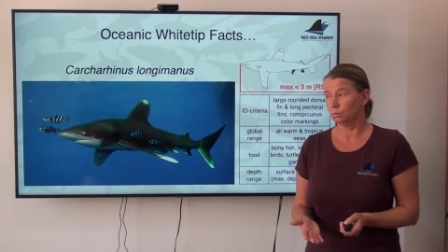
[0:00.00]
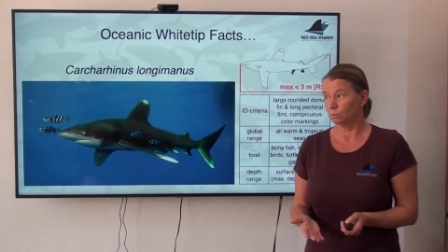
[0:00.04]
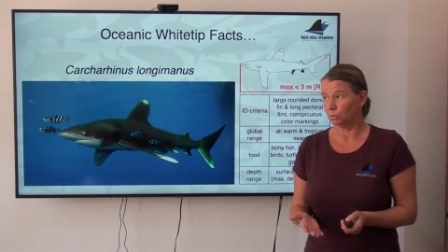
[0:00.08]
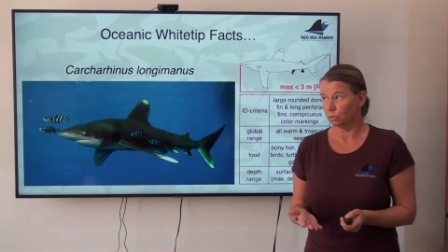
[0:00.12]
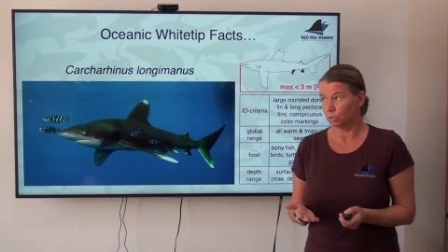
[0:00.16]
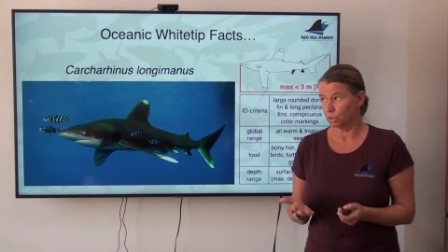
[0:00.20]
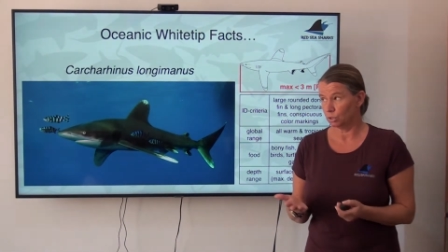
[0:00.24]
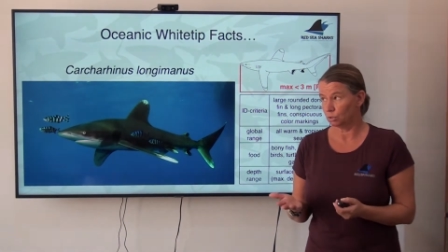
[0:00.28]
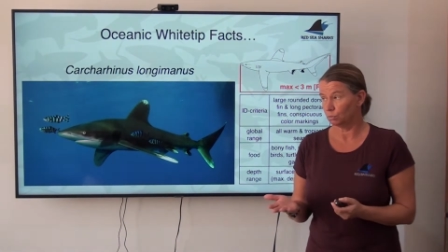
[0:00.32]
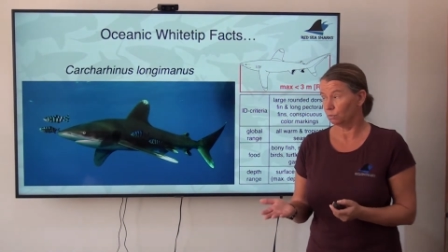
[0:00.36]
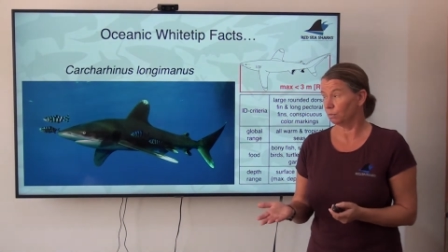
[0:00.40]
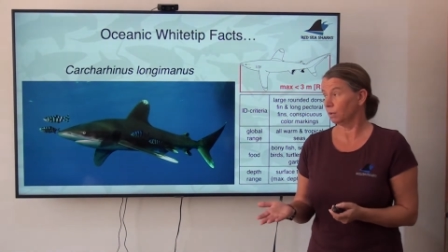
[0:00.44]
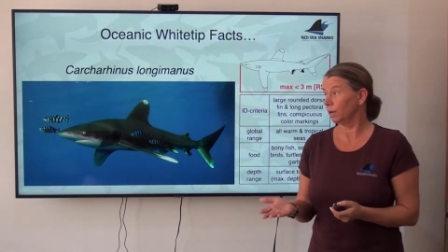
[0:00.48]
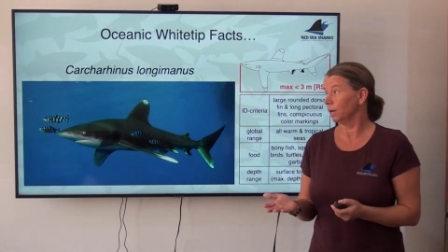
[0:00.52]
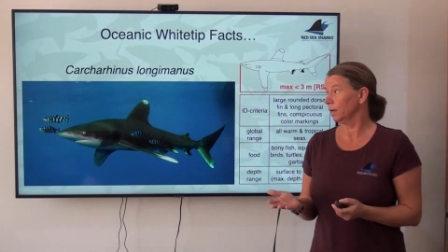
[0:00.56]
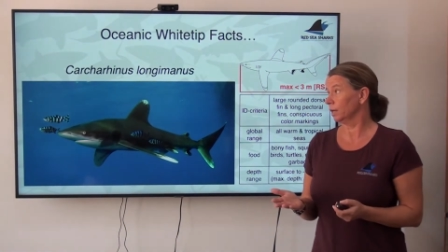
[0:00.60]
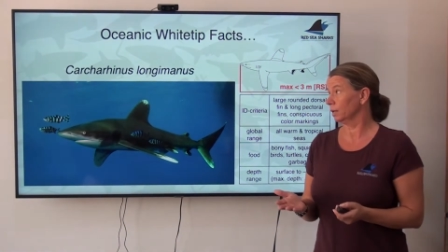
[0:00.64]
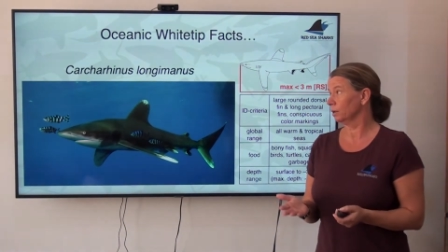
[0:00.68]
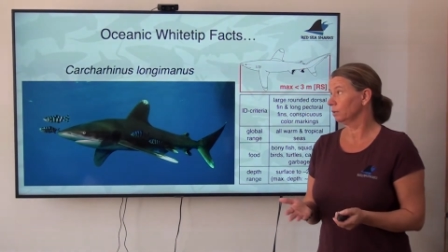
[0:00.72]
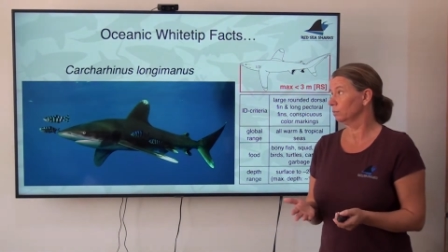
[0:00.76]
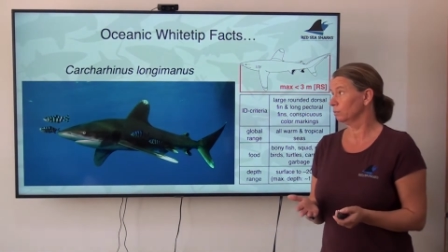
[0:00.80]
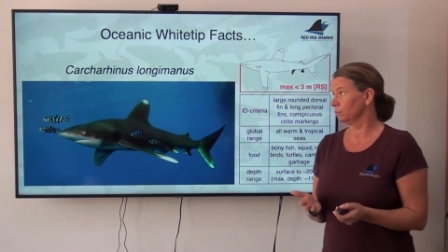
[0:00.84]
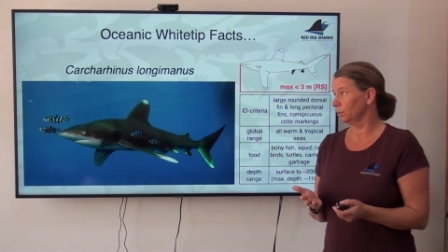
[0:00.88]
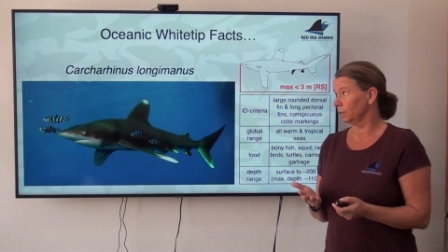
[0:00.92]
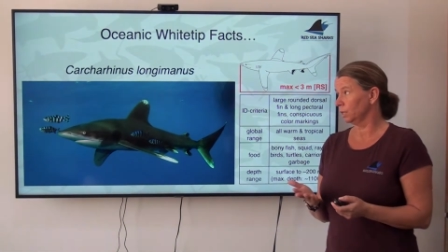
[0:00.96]
which is
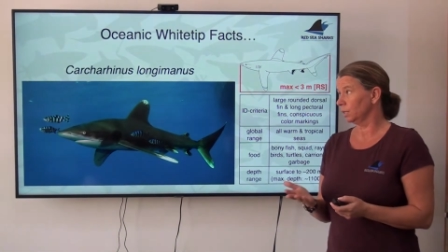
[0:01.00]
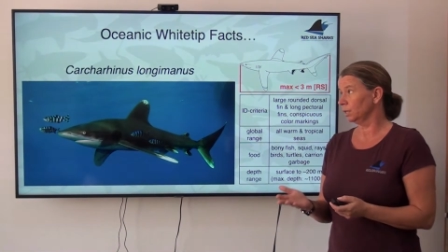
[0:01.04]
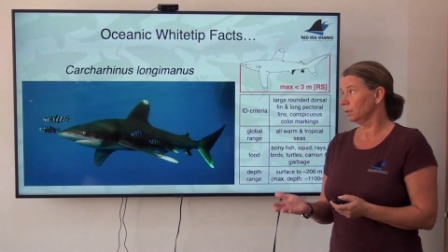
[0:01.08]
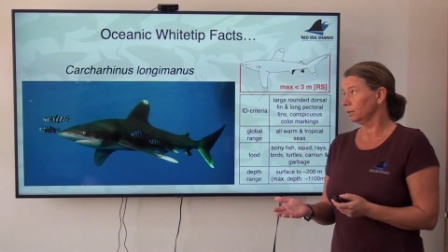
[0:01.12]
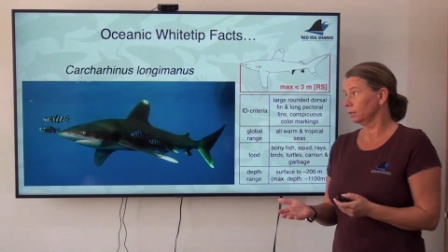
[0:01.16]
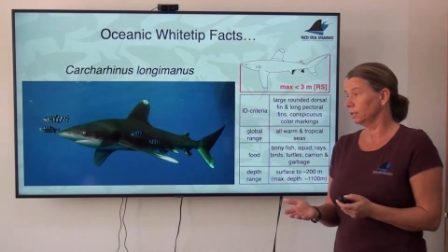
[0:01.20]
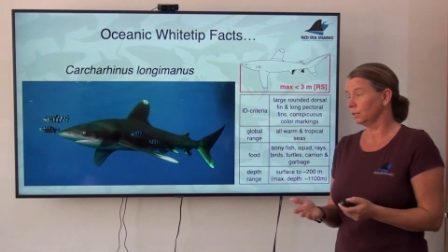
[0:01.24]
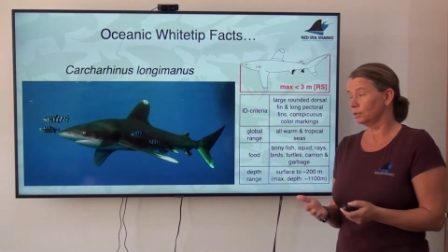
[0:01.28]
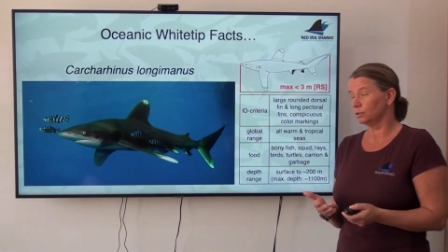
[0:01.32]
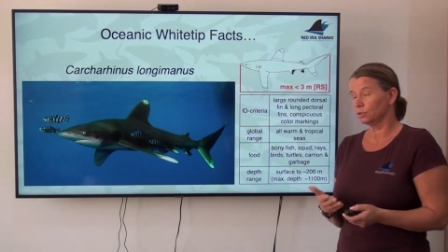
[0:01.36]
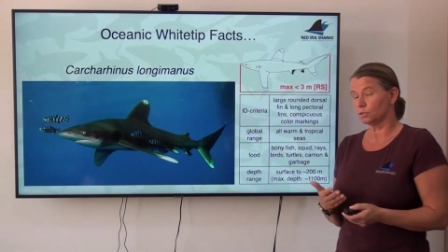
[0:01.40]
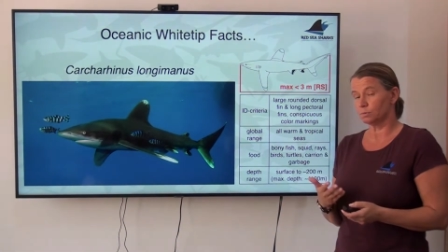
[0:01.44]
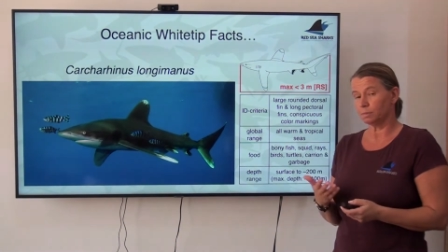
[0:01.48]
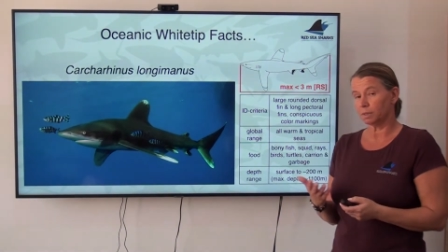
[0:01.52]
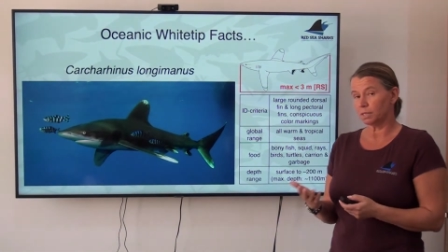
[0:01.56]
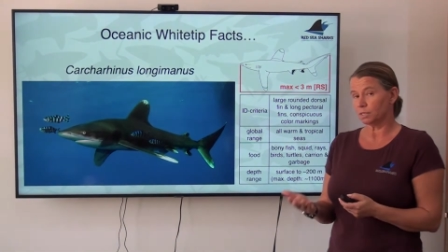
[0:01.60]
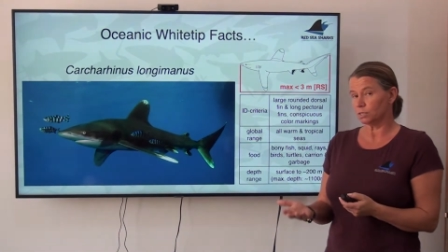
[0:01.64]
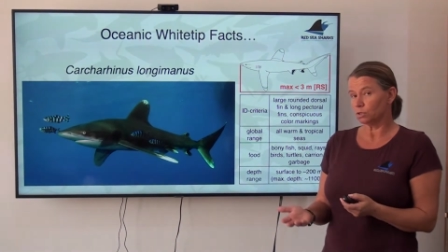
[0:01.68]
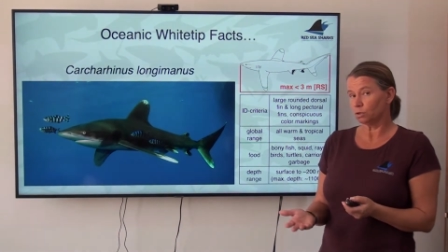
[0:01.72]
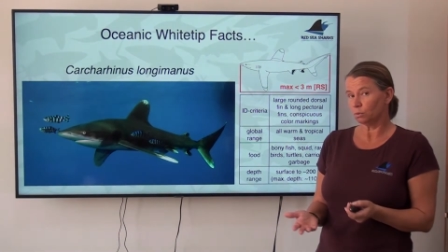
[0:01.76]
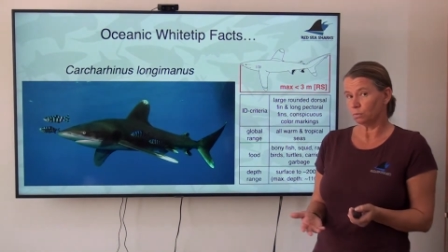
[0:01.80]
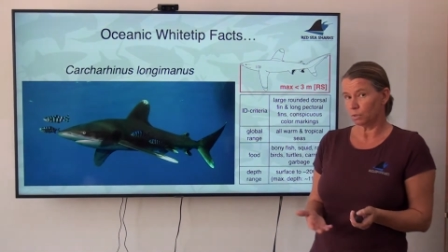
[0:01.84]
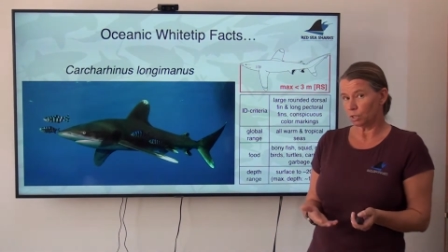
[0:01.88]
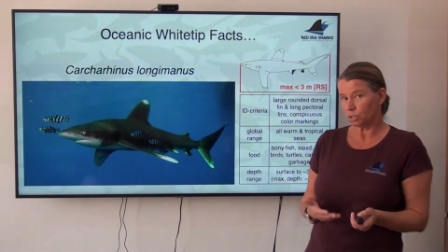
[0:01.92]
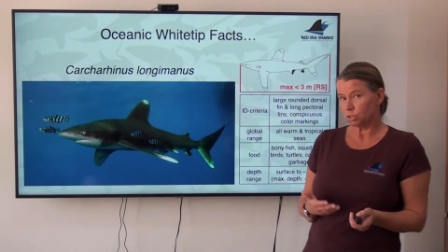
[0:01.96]
why we need to spend
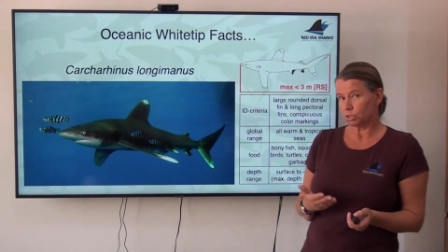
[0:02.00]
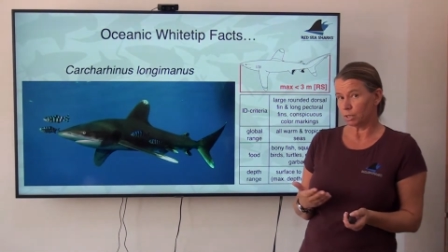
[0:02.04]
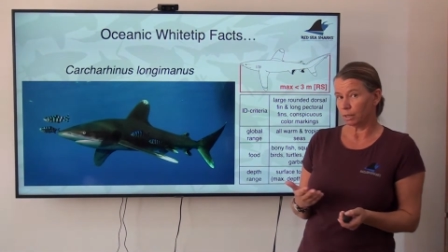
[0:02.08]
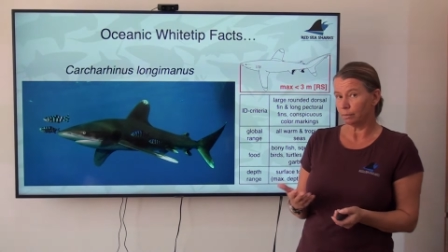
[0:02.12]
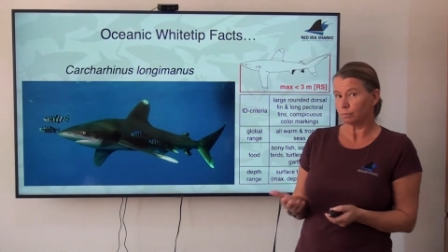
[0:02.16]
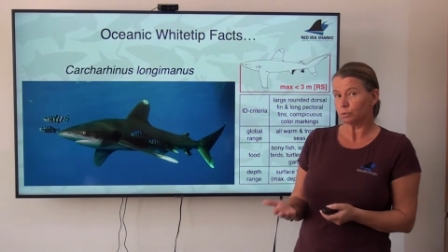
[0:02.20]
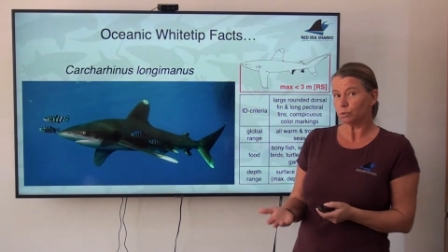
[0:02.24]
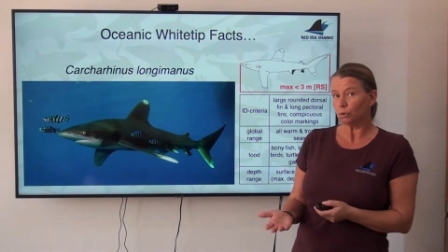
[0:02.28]
so much time